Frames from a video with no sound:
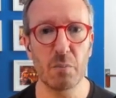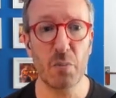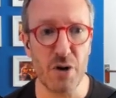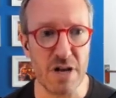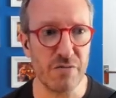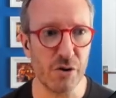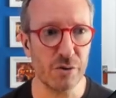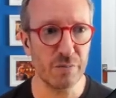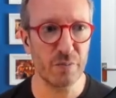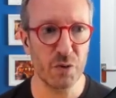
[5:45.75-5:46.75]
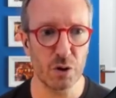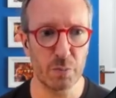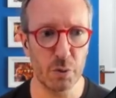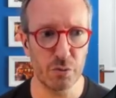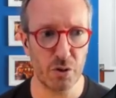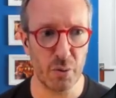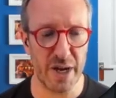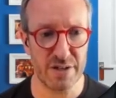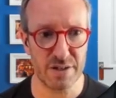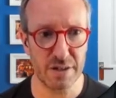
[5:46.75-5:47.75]
preview your pull
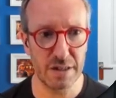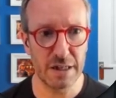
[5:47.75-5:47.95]
request,